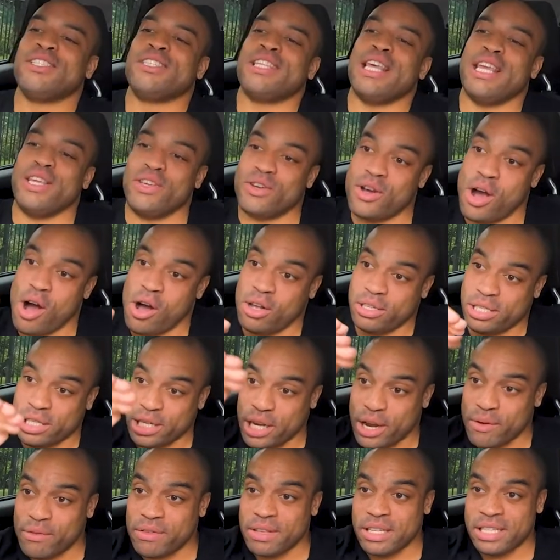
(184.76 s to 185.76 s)
so that you can't
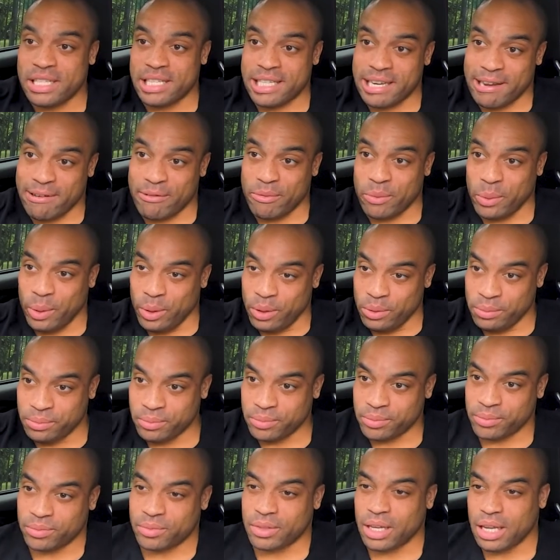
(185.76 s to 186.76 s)
see over the steering wheel.
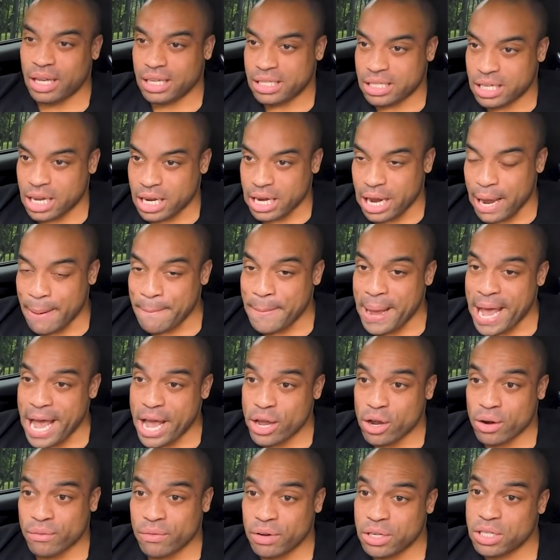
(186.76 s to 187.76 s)
It's going to
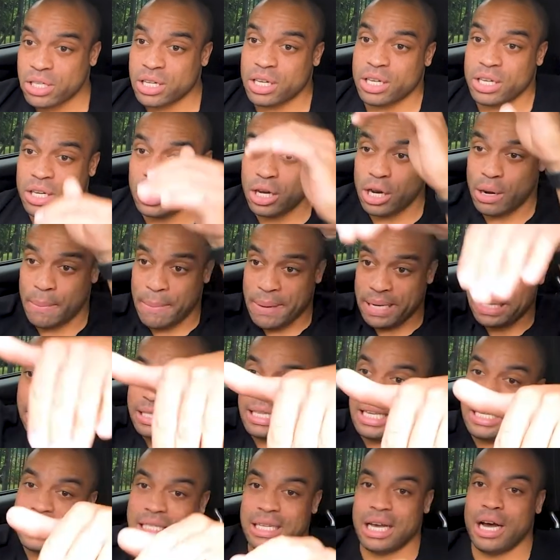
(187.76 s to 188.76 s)
impair your vision and you're going to miss
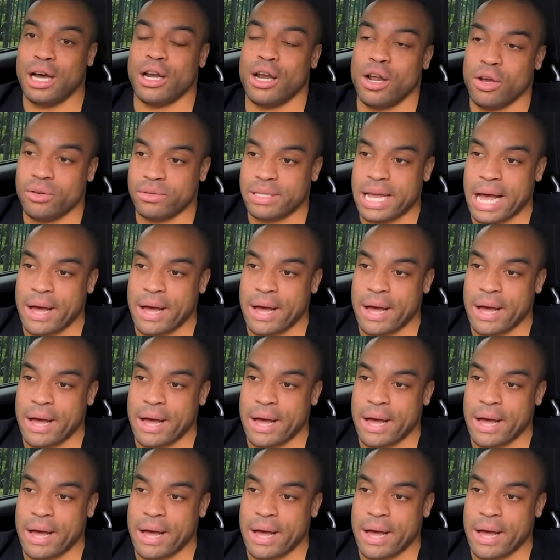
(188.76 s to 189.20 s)
things that are low